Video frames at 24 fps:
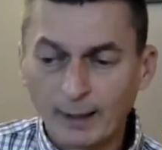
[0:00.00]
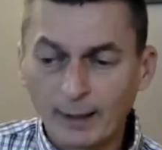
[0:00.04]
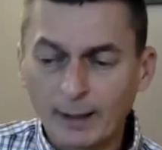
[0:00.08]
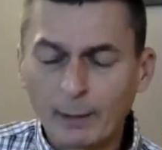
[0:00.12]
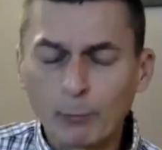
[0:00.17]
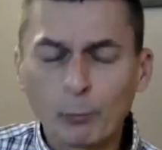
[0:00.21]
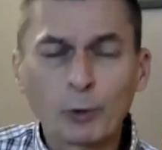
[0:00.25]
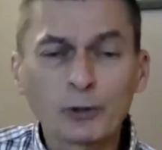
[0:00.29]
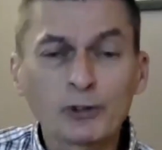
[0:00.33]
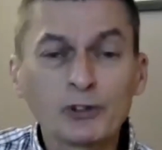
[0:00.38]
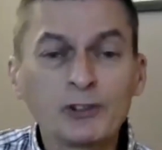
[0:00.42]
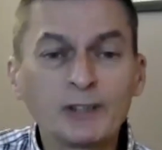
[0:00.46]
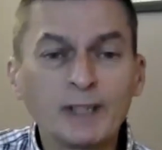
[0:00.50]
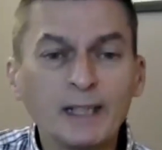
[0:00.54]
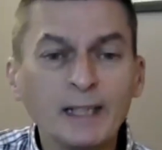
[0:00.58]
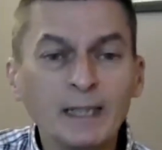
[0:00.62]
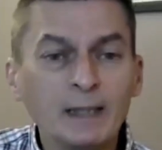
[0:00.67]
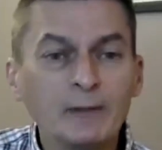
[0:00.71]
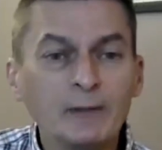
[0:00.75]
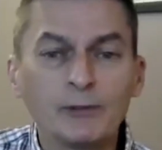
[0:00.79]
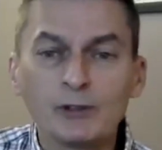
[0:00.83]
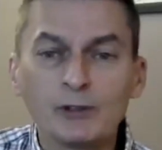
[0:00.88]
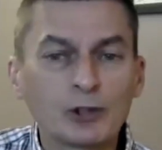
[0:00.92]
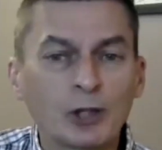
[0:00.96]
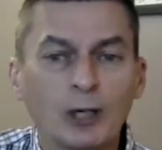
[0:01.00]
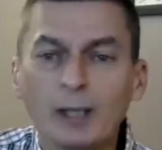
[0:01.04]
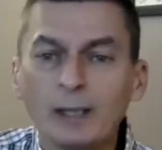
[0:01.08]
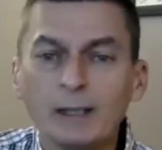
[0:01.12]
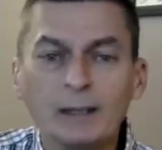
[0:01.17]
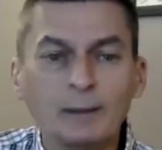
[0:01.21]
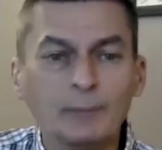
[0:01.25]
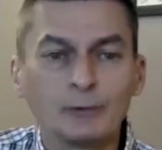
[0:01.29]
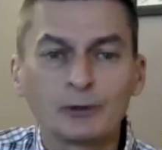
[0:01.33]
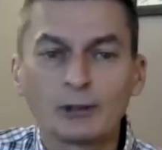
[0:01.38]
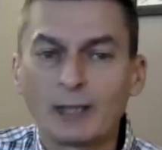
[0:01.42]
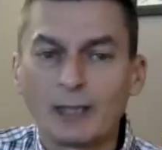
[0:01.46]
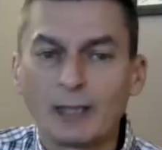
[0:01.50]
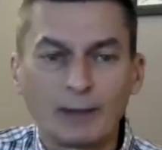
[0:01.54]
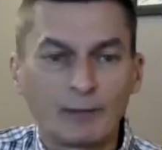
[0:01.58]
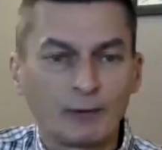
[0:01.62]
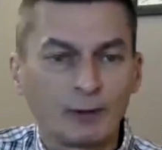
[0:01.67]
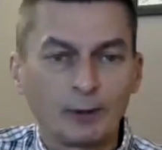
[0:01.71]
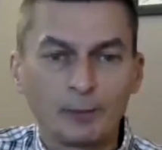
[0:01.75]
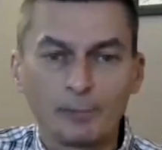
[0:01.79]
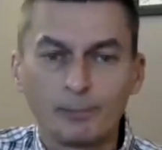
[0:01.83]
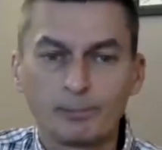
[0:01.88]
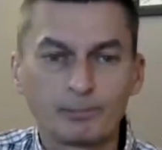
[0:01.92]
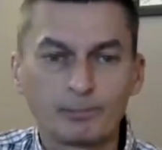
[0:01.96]
And there wasn't even time to have
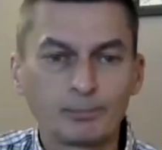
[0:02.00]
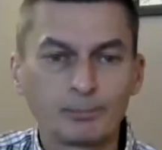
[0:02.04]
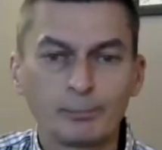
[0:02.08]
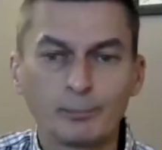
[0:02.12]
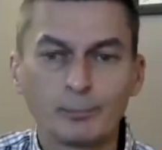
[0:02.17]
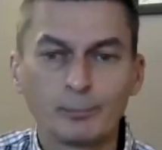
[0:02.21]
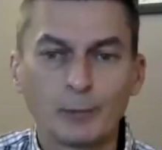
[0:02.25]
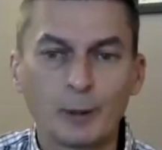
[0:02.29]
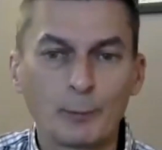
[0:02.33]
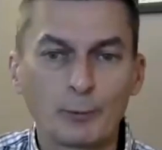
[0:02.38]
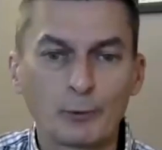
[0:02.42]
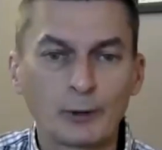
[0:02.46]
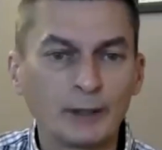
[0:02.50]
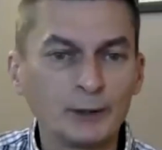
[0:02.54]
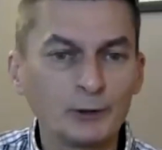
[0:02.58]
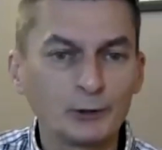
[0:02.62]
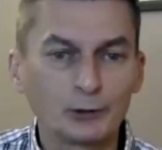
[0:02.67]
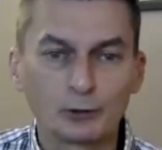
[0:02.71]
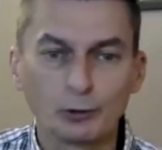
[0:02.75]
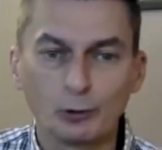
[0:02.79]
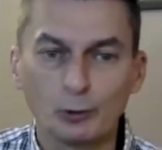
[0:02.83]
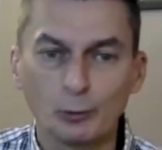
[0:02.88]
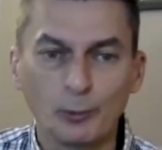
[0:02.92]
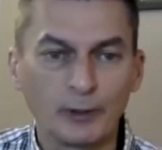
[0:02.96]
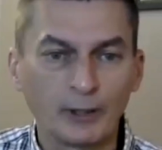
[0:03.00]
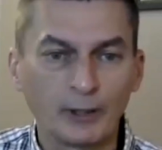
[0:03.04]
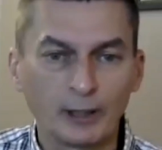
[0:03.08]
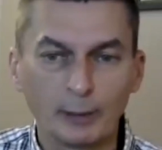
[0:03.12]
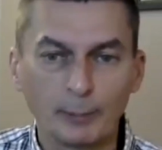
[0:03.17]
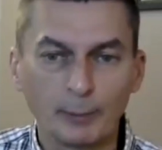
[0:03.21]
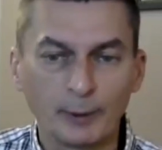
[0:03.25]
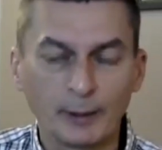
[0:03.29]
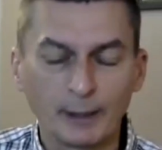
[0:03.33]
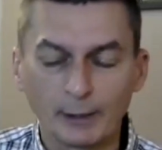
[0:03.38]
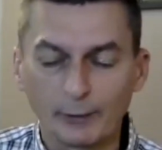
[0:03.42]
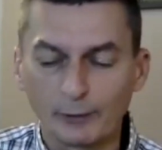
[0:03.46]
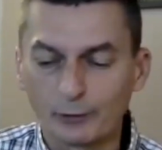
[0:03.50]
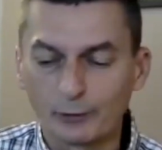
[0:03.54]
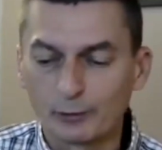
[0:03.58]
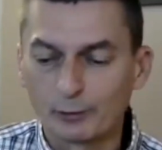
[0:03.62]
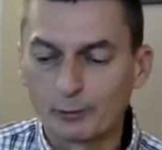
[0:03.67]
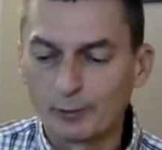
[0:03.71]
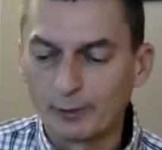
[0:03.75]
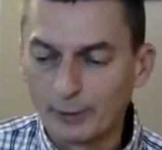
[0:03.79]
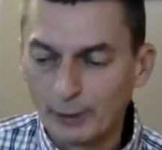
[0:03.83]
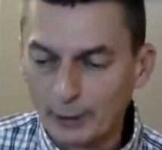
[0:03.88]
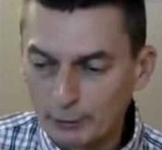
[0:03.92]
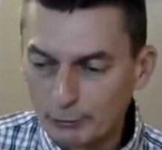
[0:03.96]
a brainstorm with anybody
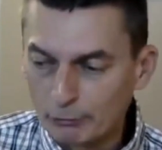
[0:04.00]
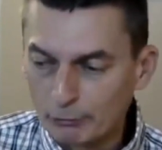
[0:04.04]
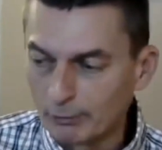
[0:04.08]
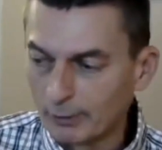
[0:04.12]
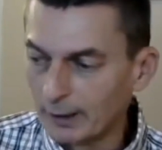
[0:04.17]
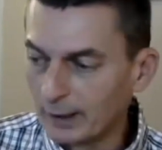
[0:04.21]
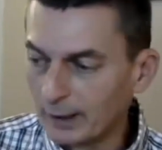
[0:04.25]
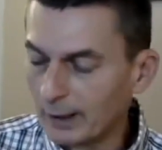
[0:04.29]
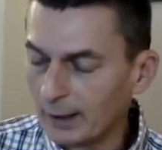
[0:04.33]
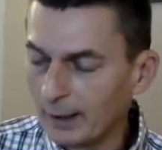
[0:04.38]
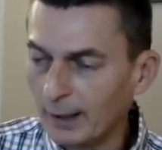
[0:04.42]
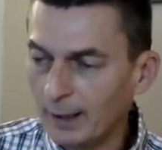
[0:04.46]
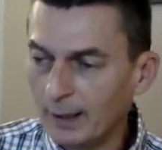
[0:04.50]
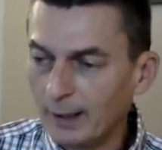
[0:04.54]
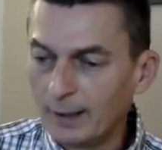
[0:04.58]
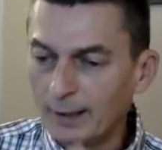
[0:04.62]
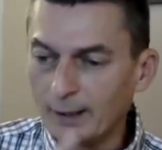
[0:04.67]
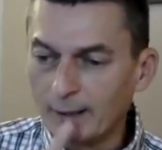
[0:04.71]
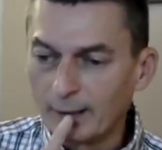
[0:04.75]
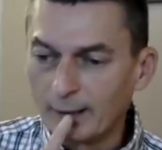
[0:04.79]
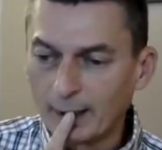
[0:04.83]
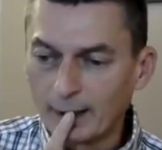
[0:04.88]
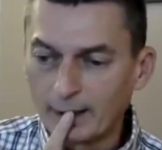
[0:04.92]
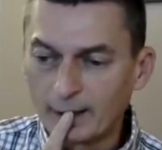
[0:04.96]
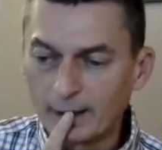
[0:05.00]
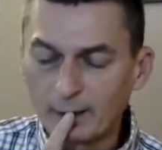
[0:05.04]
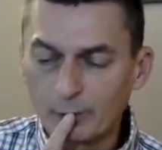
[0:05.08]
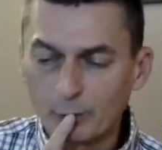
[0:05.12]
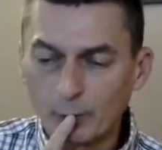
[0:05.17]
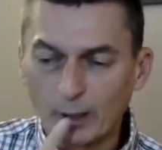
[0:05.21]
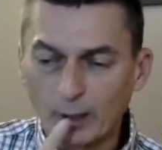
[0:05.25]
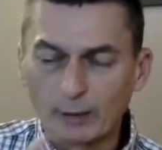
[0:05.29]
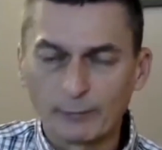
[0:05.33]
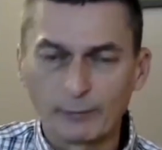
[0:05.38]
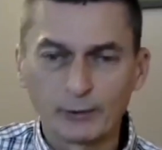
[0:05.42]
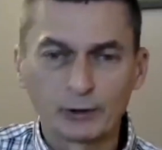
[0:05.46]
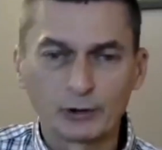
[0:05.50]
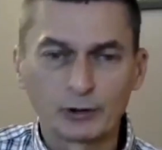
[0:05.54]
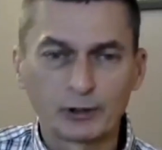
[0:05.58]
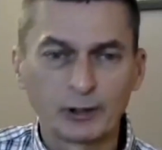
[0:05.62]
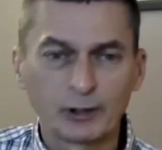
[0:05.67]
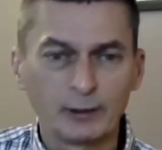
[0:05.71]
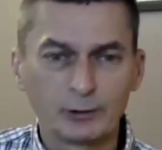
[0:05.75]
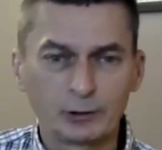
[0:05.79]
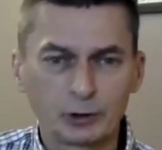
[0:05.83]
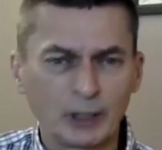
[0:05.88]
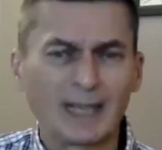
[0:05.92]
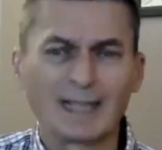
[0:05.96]
else. Literally, I think one of us
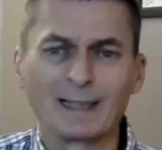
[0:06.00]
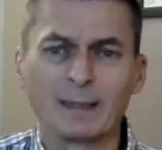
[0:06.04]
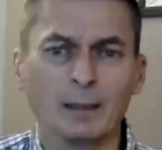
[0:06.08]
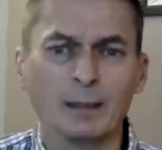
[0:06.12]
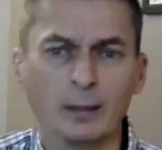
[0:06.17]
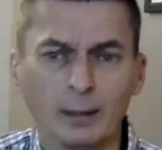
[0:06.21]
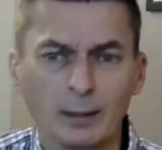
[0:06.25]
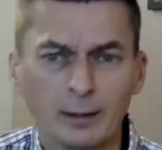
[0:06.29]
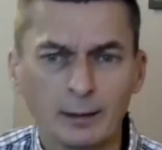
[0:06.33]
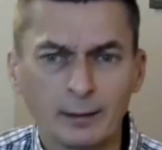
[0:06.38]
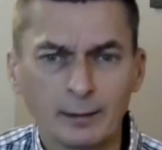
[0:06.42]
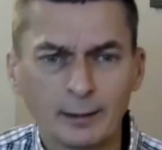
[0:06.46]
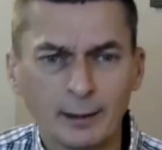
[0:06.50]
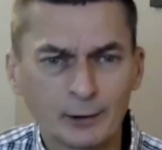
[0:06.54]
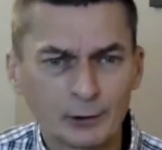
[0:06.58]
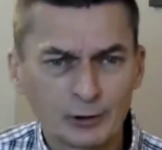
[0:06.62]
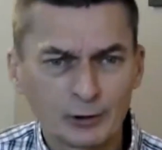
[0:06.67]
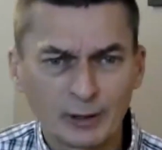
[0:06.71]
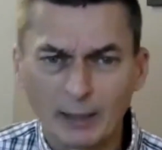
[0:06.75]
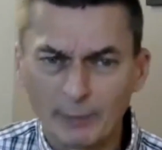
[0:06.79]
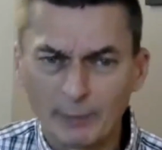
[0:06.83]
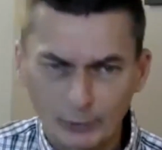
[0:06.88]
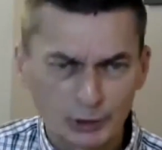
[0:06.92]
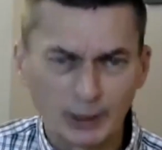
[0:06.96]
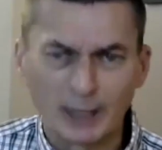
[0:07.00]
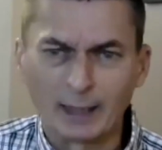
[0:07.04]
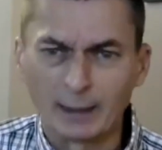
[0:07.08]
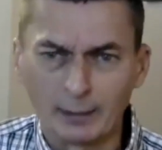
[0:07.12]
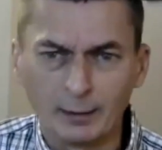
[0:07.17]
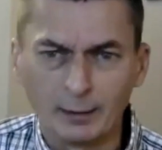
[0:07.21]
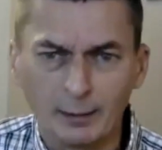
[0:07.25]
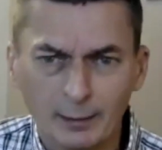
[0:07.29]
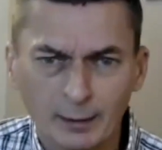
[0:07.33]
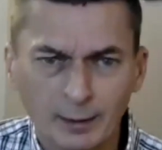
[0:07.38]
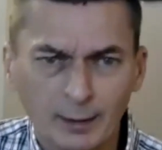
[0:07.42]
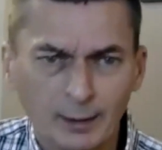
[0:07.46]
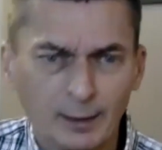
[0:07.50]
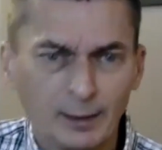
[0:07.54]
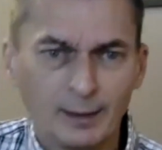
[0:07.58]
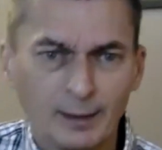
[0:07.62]
said, channel, let's have a channel.